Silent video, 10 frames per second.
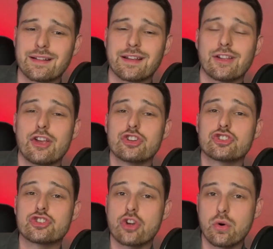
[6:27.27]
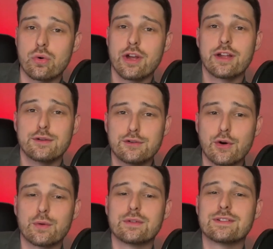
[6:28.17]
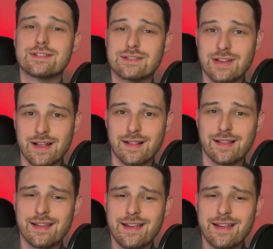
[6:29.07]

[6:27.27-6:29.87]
Like, show, don't tell.